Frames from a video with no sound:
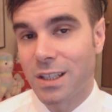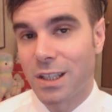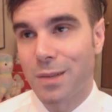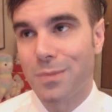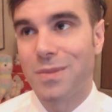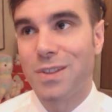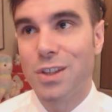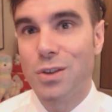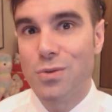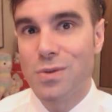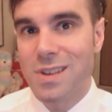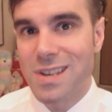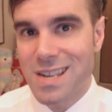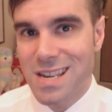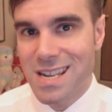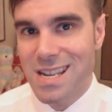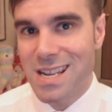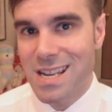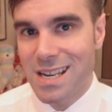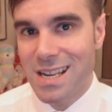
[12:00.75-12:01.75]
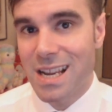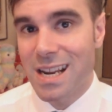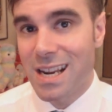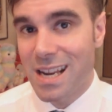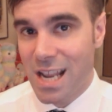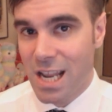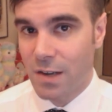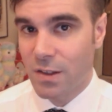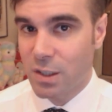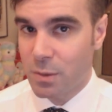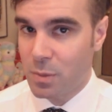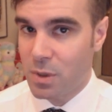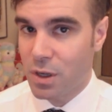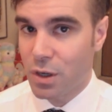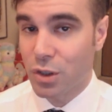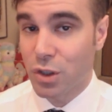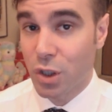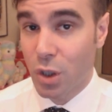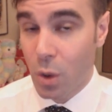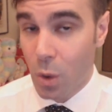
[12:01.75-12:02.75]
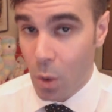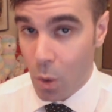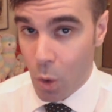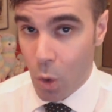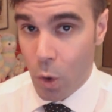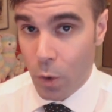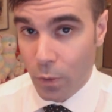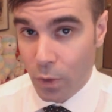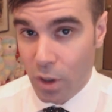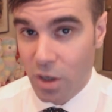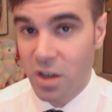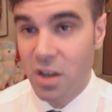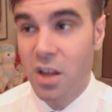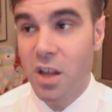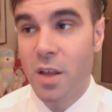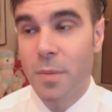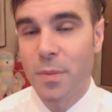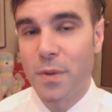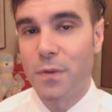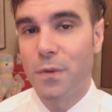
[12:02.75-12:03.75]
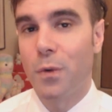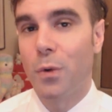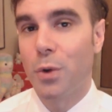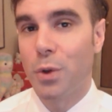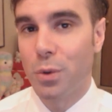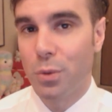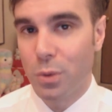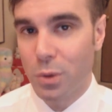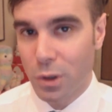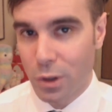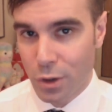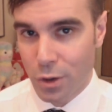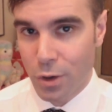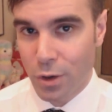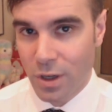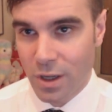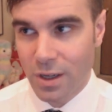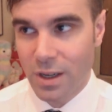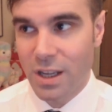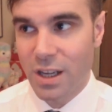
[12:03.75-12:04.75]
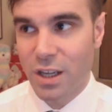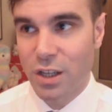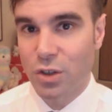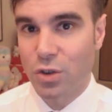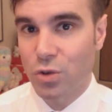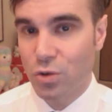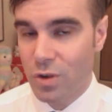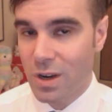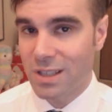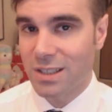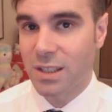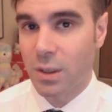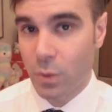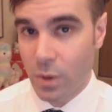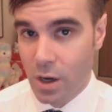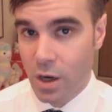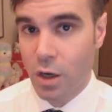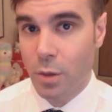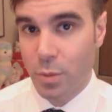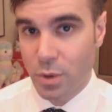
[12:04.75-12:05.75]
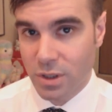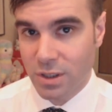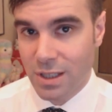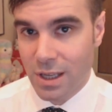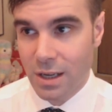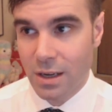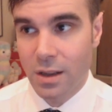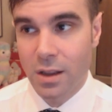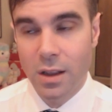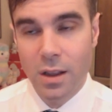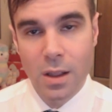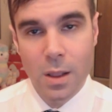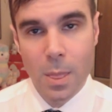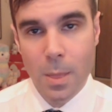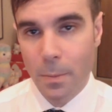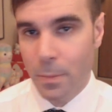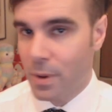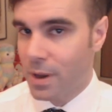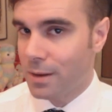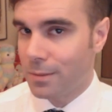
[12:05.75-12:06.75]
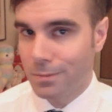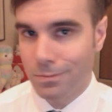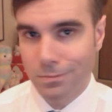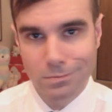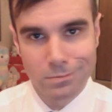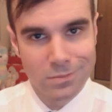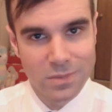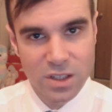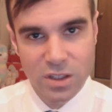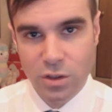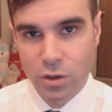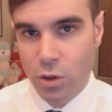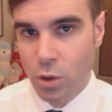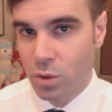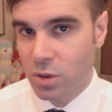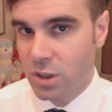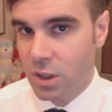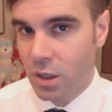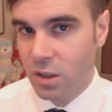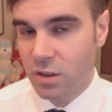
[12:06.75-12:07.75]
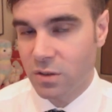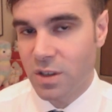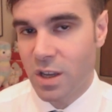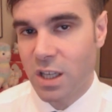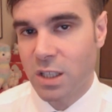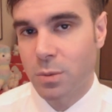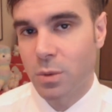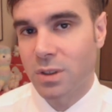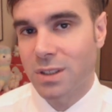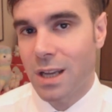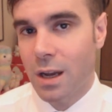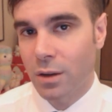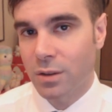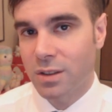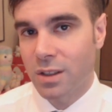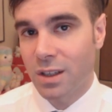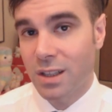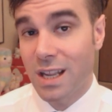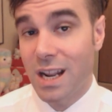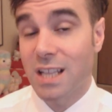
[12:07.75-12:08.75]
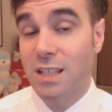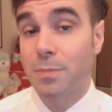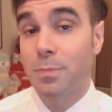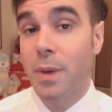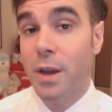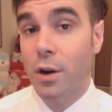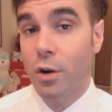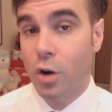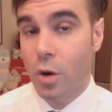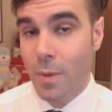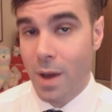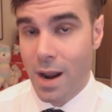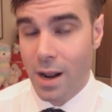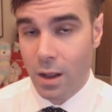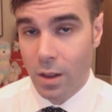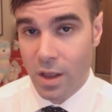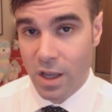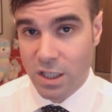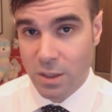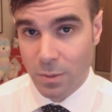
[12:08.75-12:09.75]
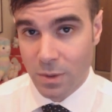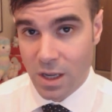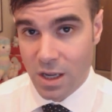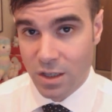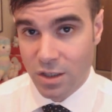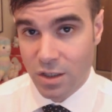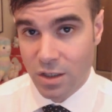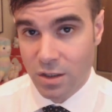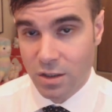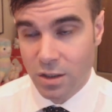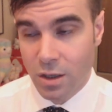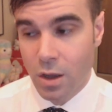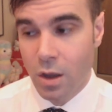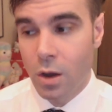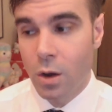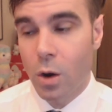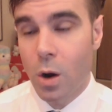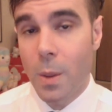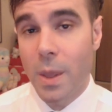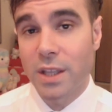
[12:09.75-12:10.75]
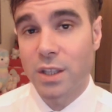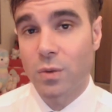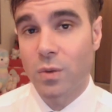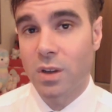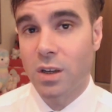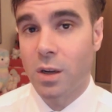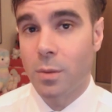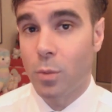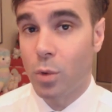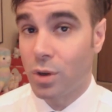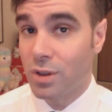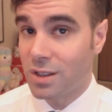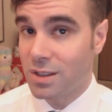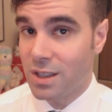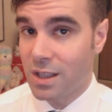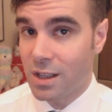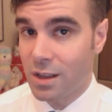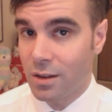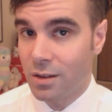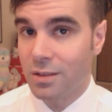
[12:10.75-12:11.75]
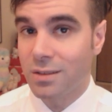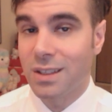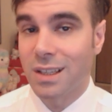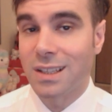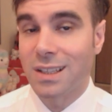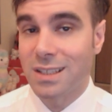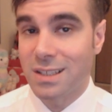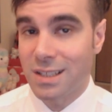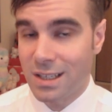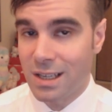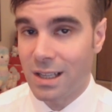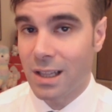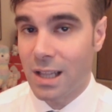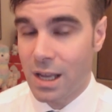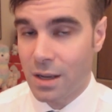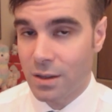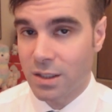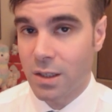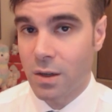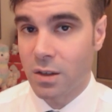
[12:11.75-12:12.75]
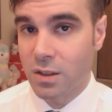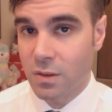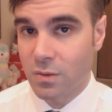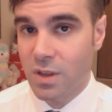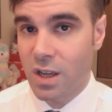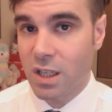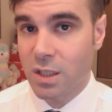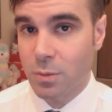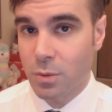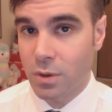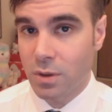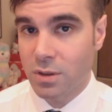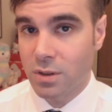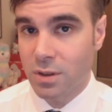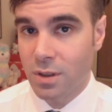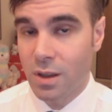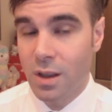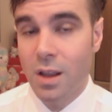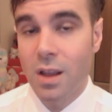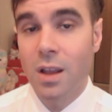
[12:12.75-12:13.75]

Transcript: in them. You need a native speaker to go over it before you learn it and can trust it 100%. But there's no series of textbooks out there that has better grammatical explanations or that's written in more detail than the Sidney Lau series of textbooks.